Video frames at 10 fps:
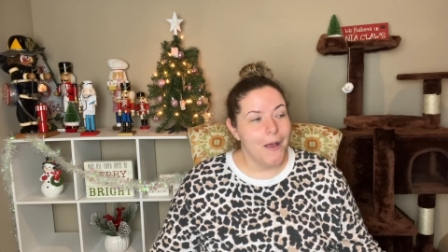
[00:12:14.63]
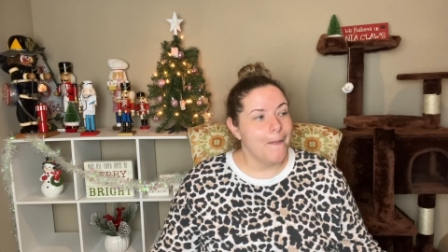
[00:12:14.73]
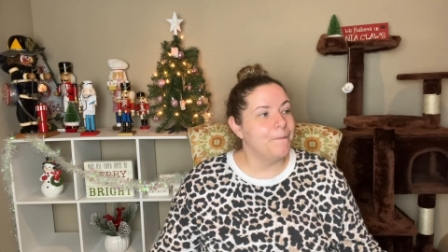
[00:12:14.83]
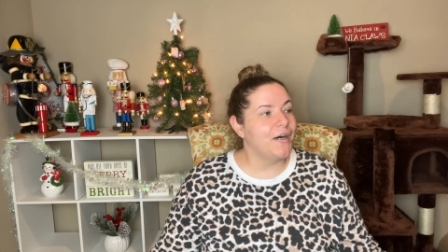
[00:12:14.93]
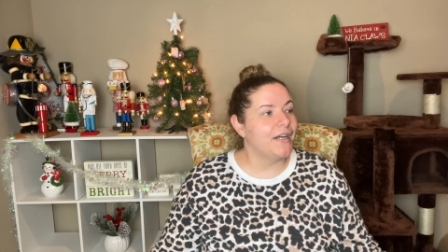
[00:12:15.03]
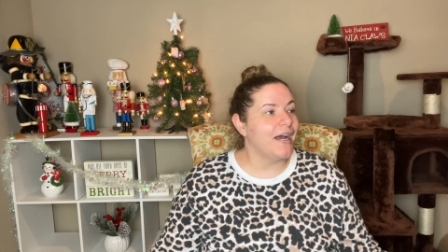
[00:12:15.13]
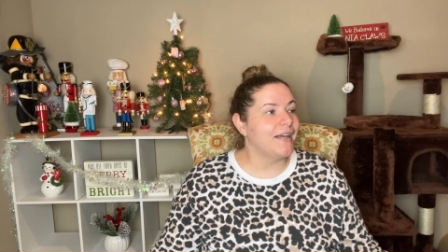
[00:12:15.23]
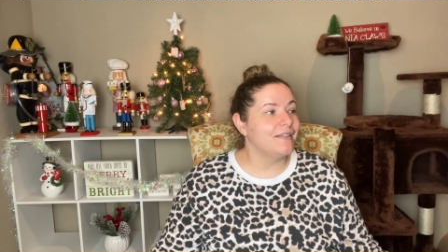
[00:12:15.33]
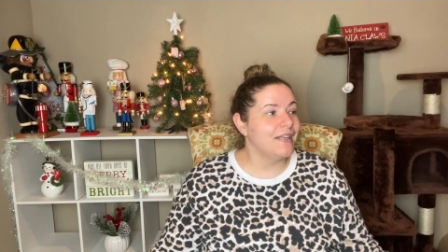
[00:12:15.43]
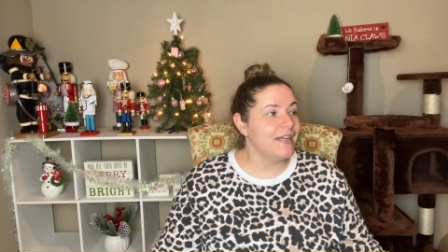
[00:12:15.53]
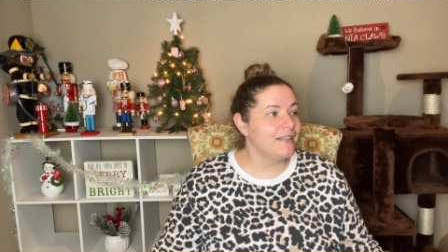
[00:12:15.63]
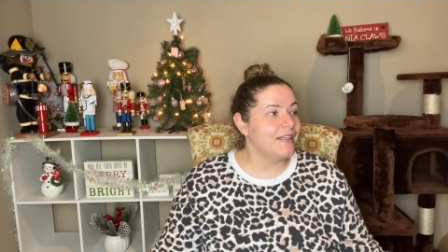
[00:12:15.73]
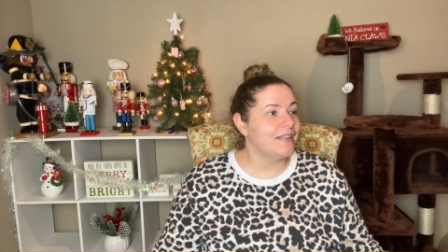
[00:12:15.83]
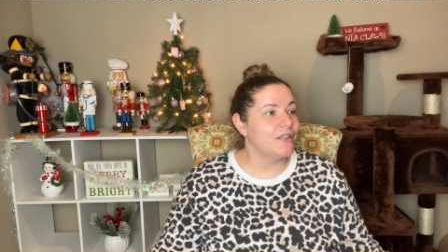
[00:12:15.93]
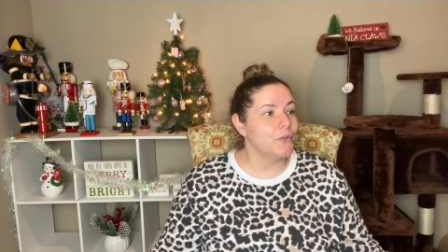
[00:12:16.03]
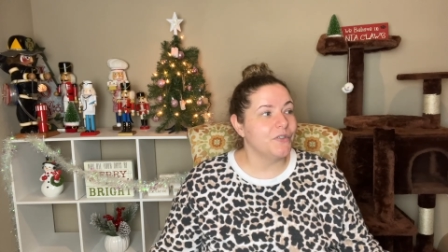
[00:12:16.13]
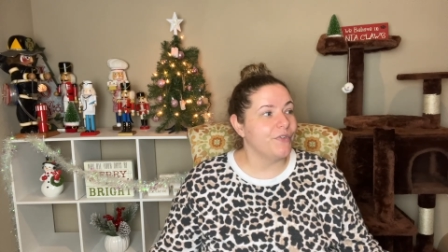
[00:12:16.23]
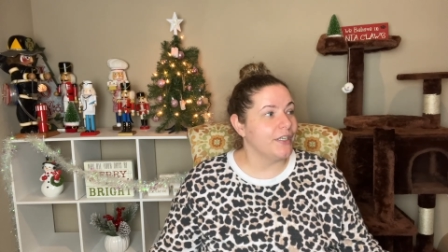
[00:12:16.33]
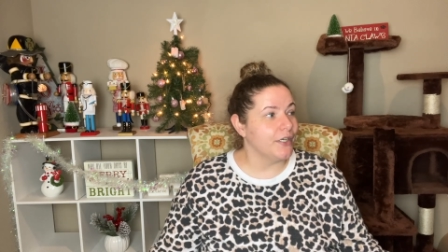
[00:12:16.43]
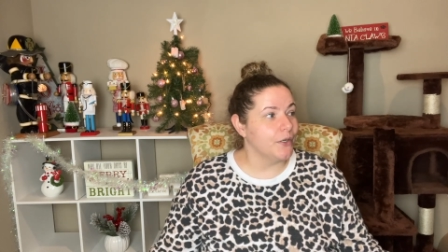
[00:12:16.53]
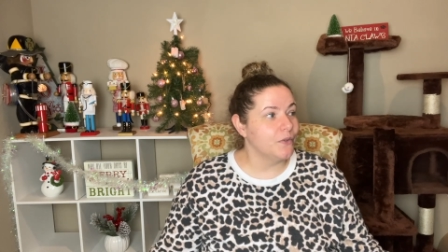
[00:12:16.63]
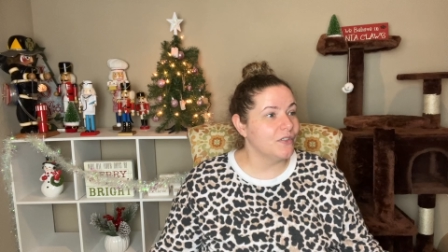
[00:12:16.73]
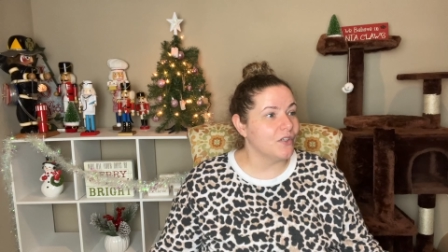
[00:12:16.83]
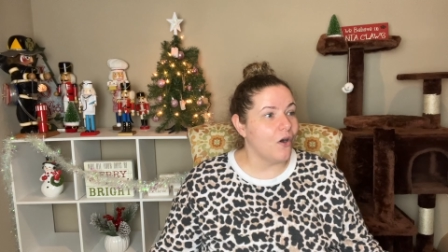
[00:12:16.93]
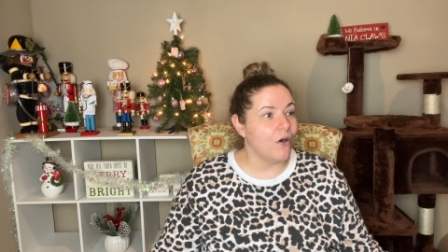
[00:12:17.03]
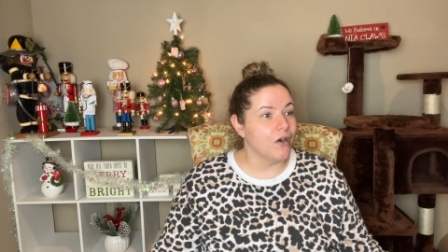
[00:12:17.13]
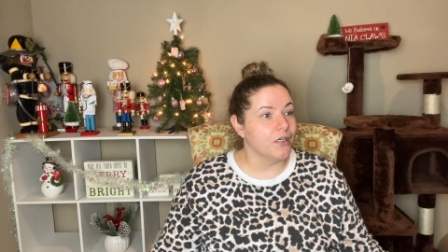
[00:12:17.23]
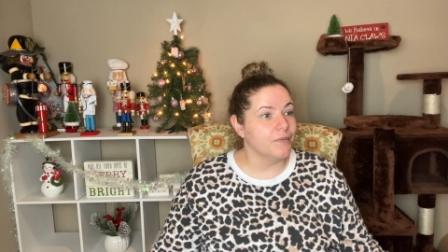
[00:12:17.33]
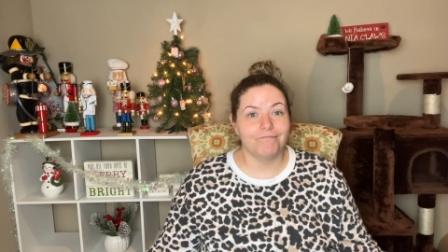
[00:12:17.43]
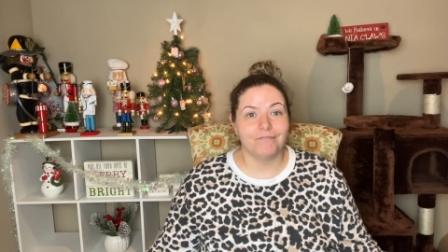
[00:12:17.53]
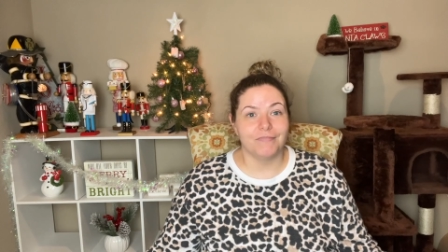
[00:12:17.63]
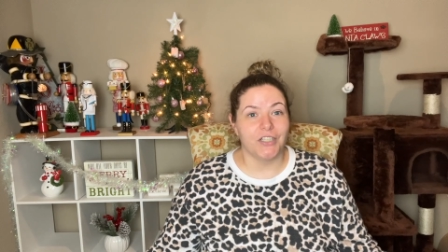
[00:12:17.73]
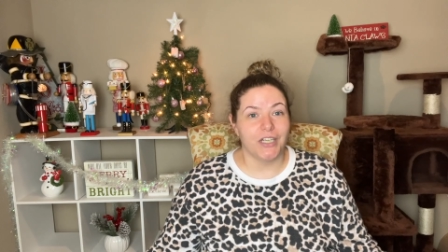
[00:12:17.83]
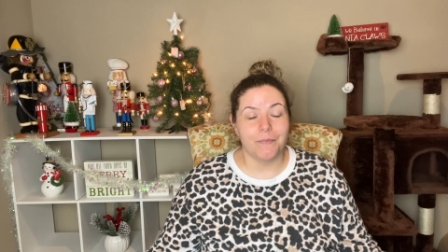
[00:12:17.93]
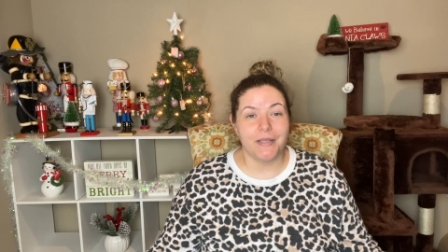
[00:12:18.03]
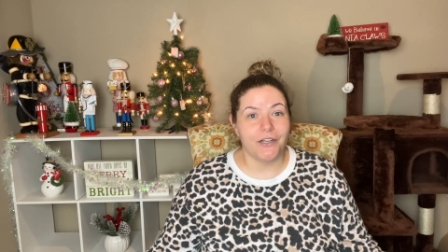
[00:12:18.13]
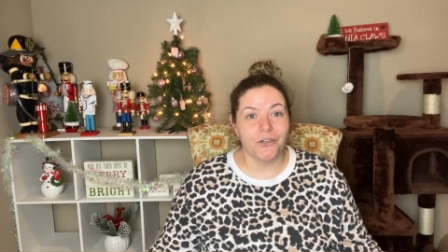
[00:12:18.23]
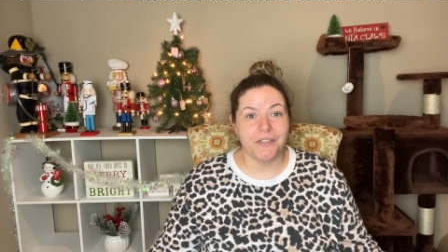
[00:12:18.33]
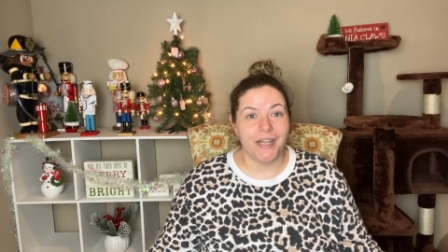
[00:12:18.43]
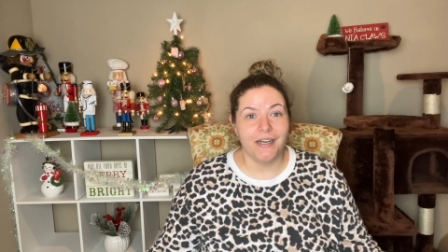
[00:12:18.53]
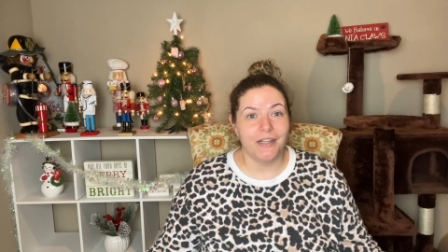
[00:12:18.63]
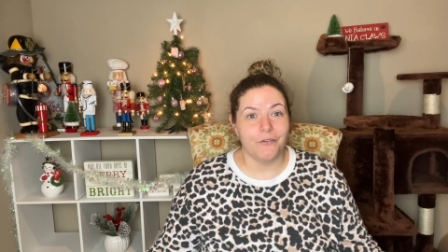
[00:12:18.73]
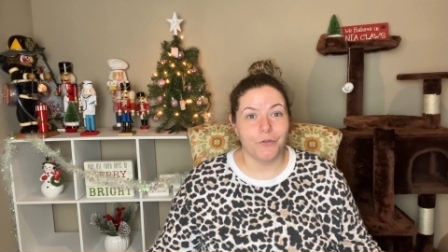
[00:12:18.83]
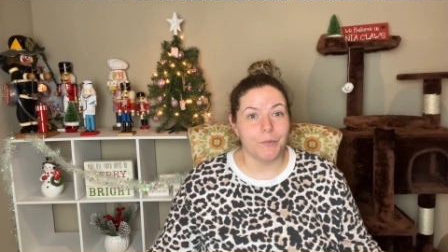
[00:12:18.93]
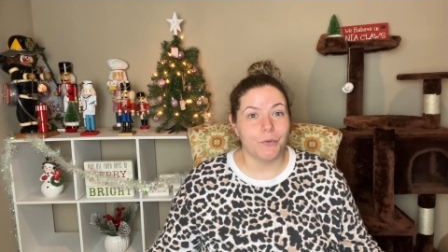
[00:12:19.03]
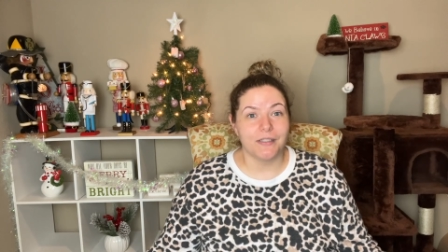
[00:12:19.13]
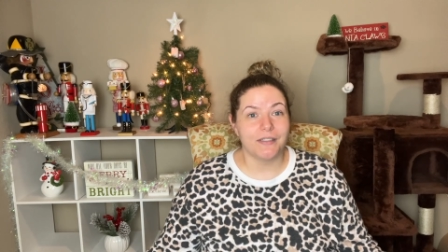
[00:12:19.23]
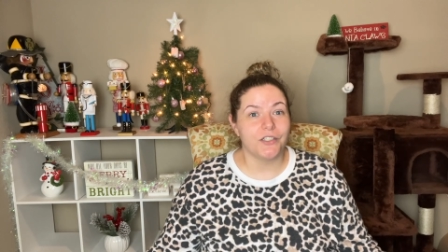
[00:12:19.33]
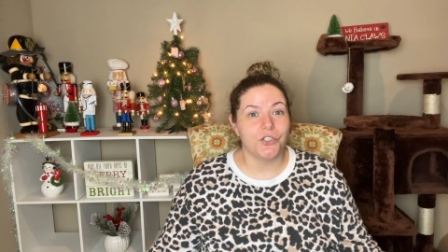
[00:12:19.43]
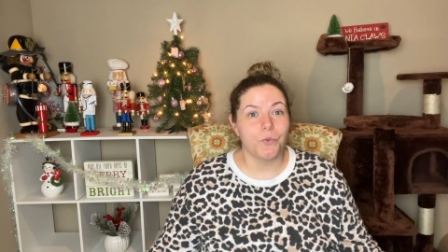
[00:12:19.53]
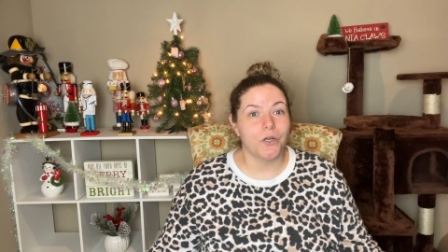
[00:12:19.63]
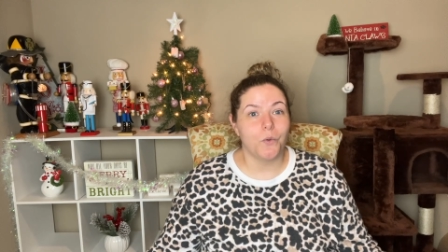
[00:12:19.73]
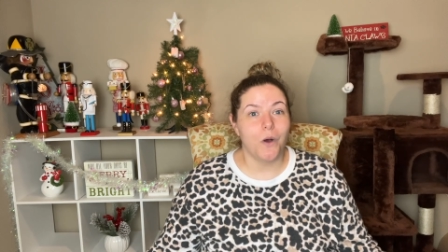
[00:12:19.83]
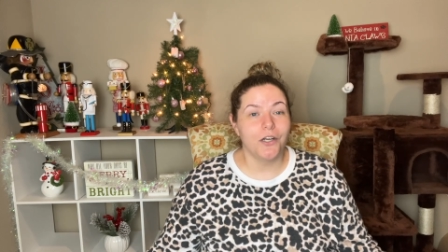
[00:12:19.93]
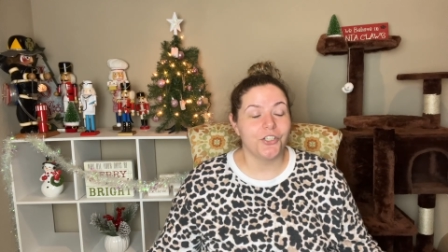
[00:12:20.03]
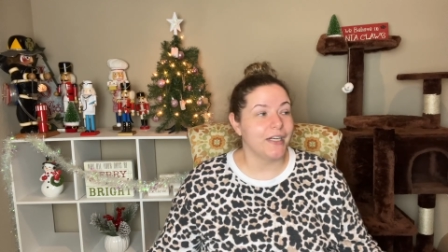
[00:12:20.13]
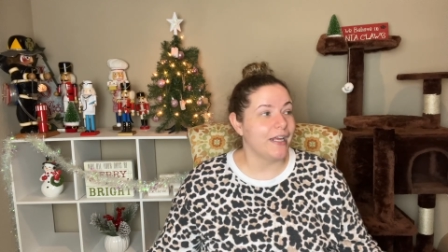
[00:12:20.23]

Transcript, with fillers: But I think that those videos are gonna be entertaining for the ones that do wanna watch it.